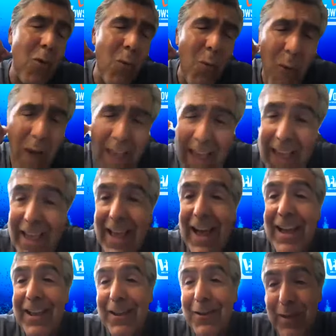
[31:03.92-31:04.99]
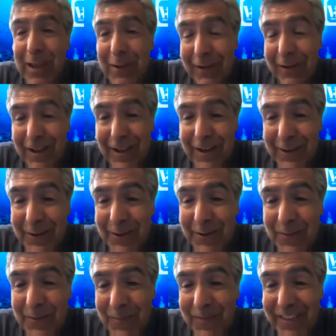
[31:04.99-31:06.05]
way I can beat Claudio.
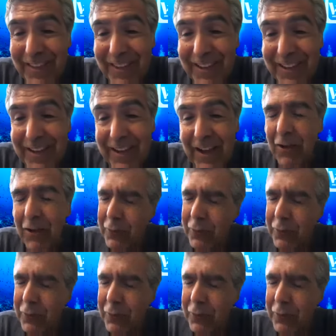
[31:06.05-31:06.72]
I'll